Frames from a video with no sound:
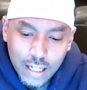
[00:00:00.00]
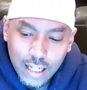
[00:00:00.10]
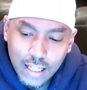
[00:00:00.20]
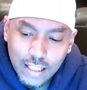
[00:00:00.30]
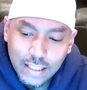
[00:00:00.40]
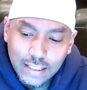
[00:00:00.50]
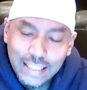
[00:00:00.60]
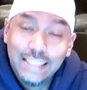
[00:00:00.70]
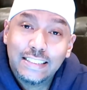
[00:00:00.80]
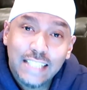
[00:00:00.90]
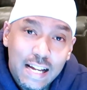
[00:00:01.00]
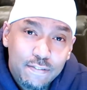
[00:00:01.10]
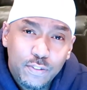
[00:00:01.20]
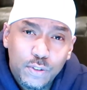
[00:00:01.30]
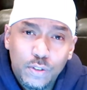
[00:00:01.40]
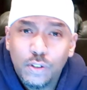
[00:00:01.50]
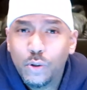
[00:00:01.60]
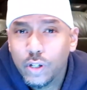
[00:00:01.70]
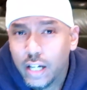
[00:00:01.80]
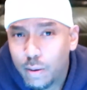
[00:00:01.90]
insightful
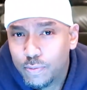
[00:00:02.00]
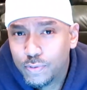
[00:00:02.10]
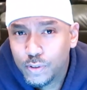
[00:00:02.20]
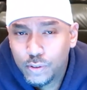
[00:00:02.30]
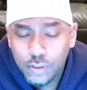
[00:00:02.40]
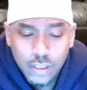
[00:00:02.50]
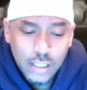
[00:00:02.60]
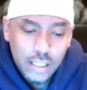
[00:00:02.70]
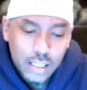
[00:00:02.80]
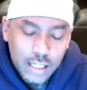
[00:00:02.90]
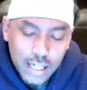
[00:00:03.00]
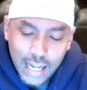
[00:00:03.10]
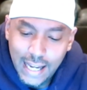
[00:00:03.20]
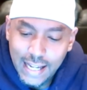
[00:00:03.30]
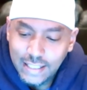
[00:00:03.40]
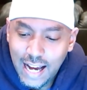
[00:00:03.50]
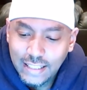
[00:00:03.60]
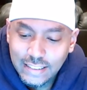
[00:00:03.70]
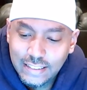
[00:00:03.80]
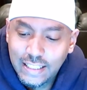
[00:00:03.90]
or helpful, and
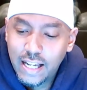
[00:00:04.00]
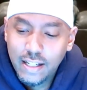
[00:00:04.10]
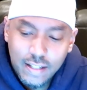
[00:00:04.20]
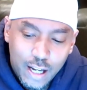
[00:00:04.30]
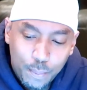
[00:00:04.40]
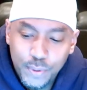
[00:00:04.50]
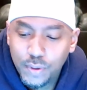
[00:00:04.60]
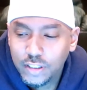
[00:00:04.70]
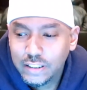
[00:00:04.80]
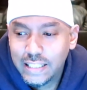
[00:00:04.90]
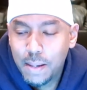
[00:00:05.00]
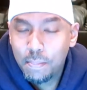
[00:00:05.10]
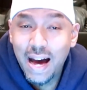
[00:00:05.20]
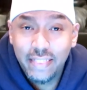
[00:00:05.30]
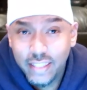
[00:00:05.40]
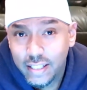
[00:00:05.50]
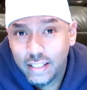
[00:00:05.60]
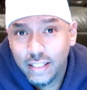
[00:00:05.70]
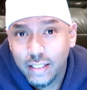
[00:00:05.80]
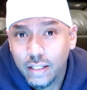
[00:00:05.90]
kind of just help you understand my
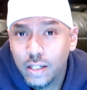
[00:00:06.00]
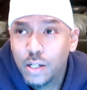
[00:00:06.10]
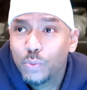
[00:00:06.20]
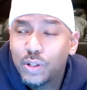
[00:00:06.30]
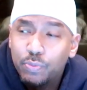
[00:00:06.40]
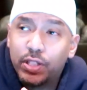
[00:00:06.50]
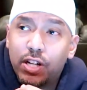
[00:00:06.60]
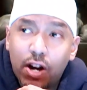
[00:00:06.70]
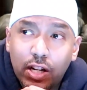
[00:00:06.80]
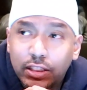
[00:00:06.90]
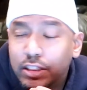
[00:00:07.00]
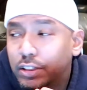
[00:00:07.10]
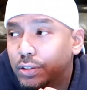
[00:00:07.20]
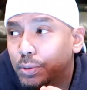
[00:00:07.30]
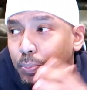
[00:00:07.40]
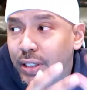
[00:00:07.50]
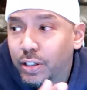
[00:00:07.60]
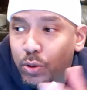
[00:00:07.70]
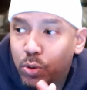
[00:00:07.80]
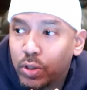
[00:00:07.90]
thinking with regard to
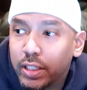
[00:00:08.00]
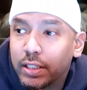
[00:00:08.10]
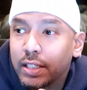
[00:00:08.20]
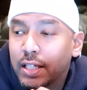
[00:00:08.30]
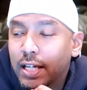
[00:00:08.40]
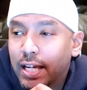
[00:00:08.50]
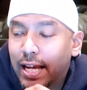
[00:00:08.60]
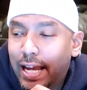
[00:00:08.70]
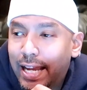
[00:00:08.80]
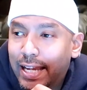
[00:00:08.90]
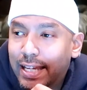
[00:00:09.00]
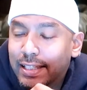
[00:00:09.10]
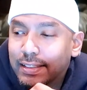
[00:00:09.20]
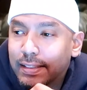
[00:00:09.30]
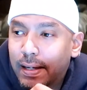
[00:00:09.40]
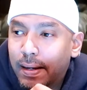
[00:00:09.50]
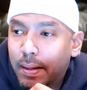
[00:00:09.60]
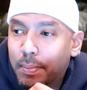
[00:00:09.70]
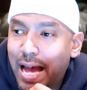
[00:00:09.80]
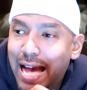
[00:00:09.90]
Bitcoin and
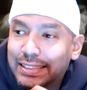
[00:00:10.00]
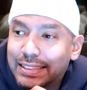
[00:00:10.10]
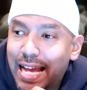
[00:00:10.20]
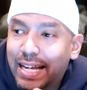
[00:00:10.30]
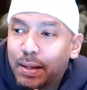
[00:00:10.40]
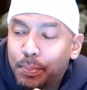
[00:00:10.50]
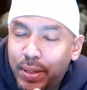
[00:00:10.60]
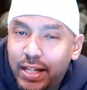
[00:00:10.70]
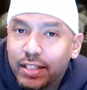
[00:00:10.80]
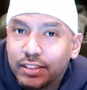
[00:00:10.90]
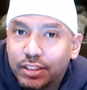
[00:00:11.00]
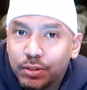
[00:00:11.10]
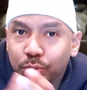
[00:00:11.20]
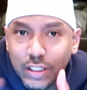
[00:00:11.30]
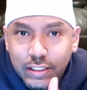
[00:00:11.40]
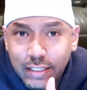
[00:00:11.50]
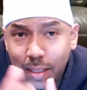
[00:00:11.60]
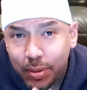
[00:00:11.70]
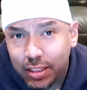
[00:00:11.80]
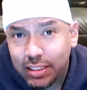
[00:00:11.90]
as that compares to real
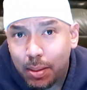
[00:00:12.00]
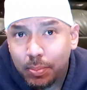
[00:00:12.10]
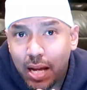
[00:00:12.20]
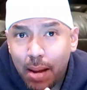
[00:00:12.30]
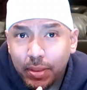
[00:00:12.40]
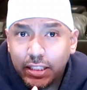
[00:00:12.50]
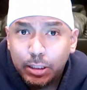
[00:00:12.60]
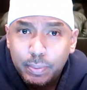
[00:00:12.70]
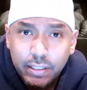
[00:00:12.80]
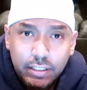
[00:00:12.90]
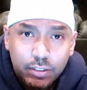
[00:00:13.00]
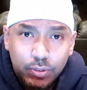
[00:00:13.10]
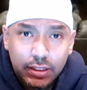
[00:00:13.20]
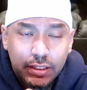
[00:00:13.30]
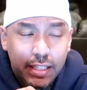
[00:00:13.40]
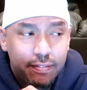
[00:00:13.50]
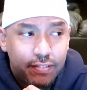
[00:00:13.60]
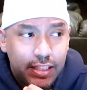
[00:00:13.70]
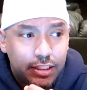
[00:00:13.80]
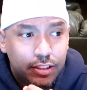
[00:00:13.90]
estate, because I'm an experienced real estate
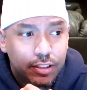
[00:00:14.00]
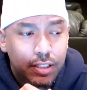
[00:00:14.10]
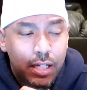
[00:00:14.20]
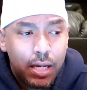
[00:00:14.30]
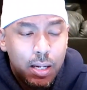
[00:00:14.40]
investor,